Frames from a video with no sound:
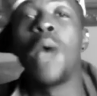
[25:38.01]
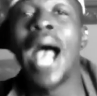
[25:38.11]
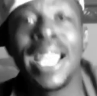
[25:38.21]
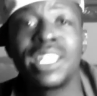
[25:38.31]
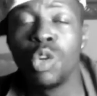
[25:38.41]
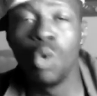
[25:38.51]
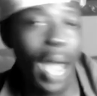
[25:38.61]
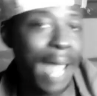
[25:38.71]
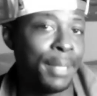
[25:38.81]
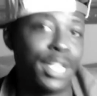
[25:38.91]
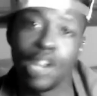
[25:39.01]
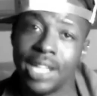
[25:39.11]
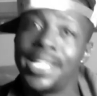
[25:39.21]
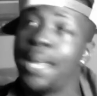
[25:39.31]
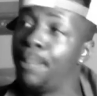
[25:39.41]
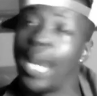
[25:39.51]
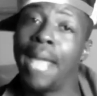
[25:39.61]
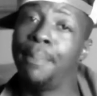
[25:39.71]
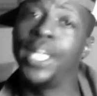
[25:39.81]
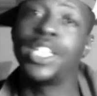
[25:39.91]
why two white men dressed in
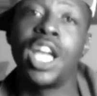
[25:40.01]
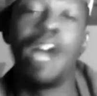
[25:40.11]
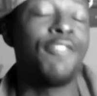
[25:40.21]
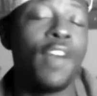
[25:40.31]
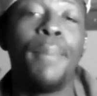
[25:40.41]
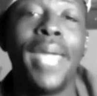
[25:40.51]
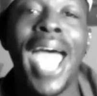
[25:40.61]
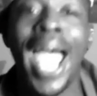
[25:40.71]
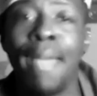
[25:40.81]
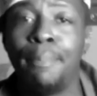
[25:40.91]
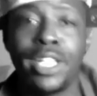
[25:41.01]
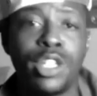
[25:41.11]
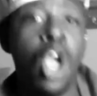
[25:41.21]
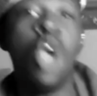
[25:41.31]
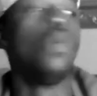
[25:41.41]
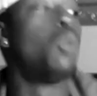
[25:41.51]
black, bitch, come from behind, bitch?